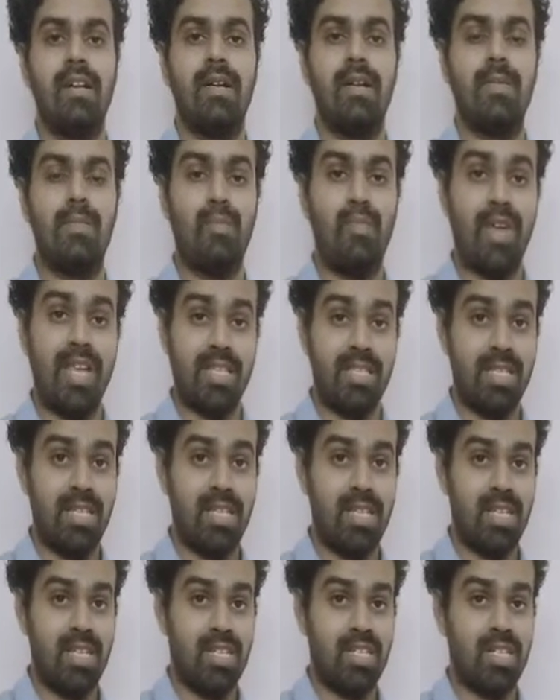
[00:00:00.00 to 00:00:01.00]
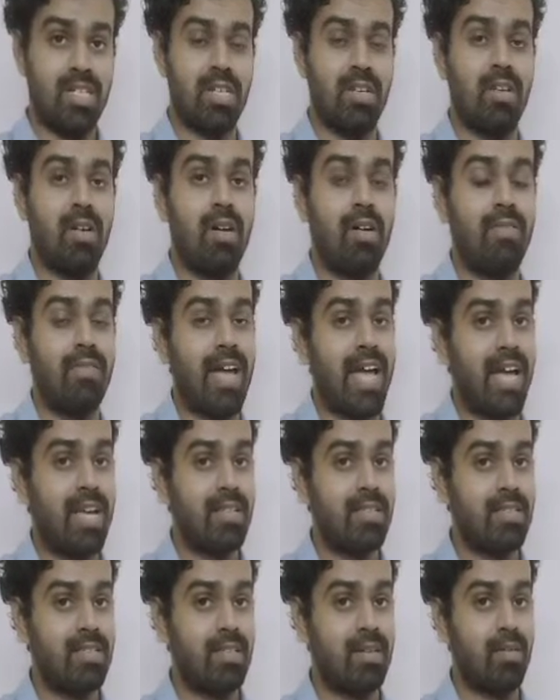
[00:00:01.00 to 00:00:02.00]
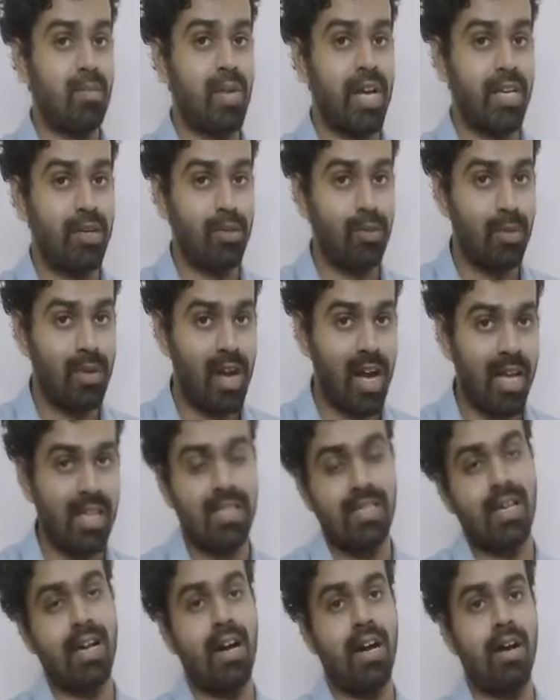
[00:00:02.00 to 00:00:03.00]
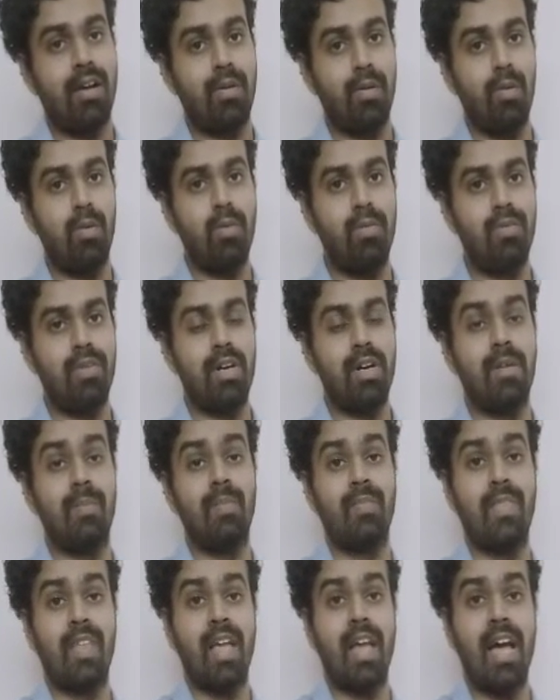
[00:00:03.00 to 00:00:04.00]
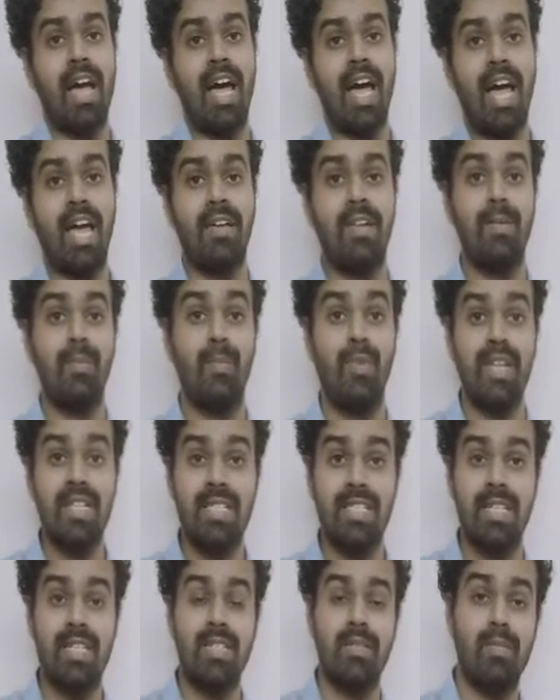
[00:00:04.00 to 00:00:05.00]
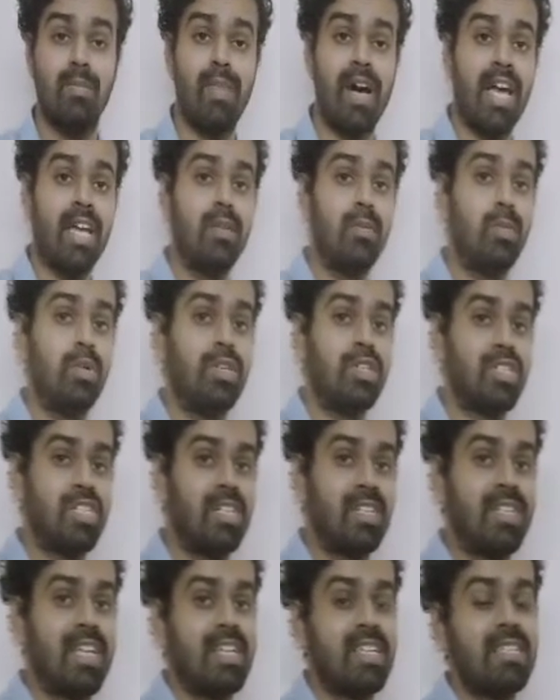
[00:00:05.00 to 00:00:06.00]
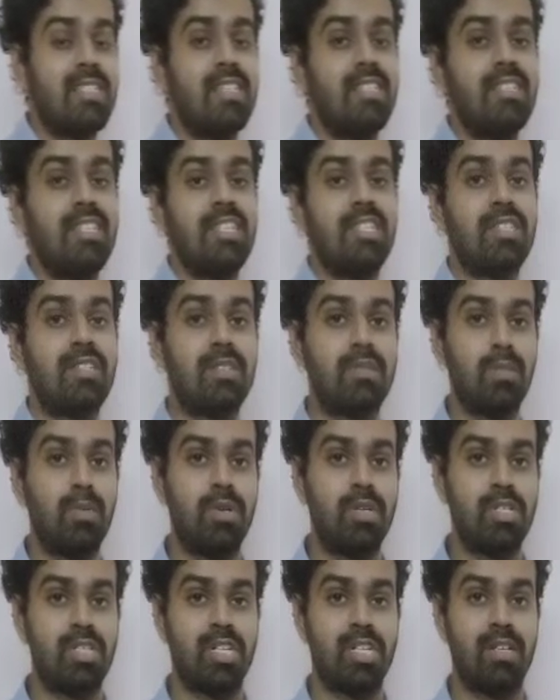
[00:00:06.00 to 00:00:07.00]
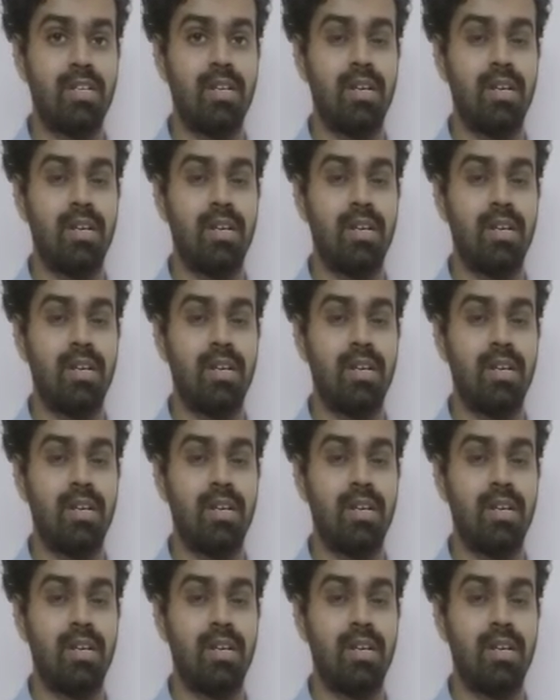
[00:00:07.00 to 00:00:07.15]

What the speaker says: presentation of answer by you guys are over, I'll present my version, that is the teacher's version.